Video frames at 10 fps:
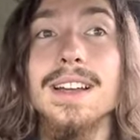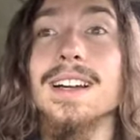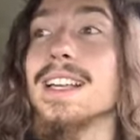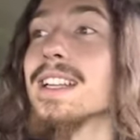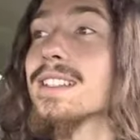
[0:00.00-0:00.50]

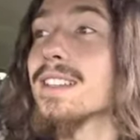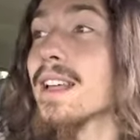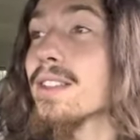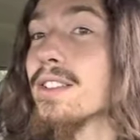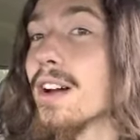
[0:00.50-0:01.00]
against
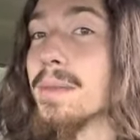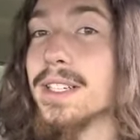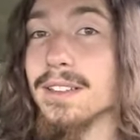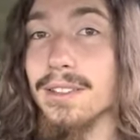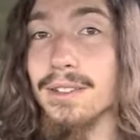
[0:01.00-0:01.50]
another
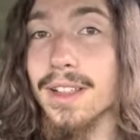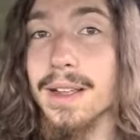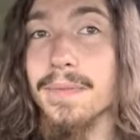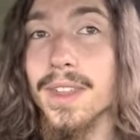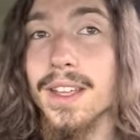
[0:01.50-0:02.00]
non-material
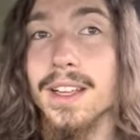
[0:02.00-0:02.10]
claim?